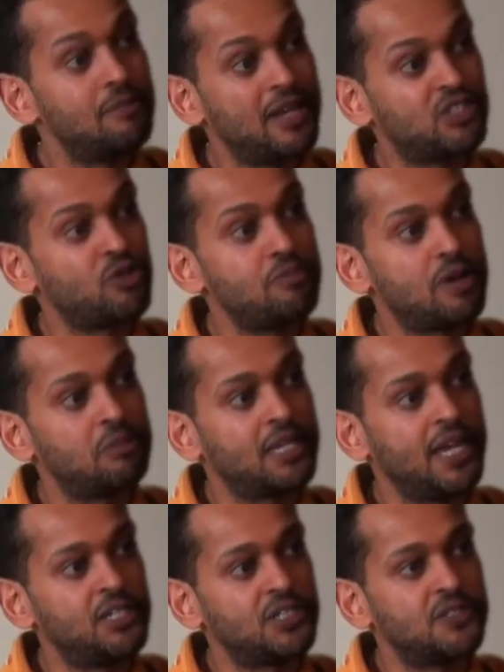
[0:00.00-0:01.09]
in mainstream
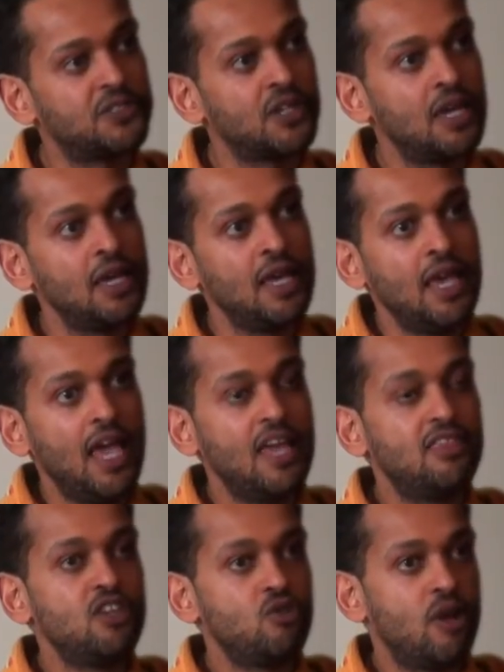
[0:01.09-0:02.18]
publications.
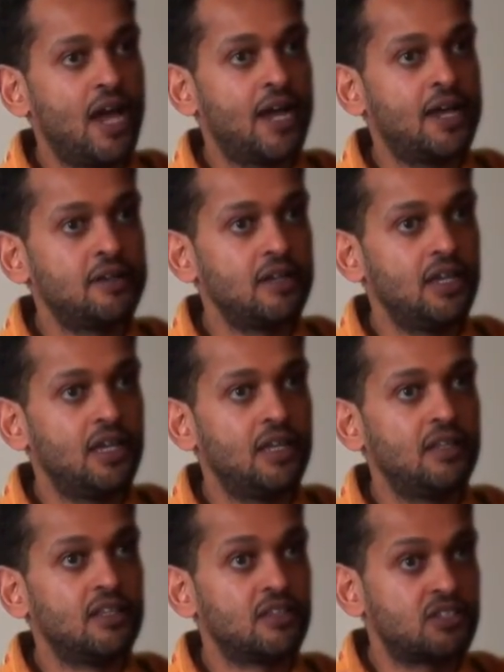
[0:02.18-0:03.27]
And then you had
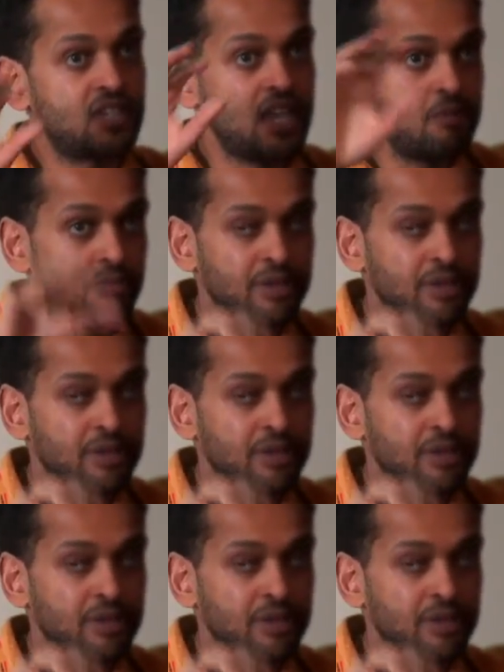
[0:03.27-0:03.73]
in the same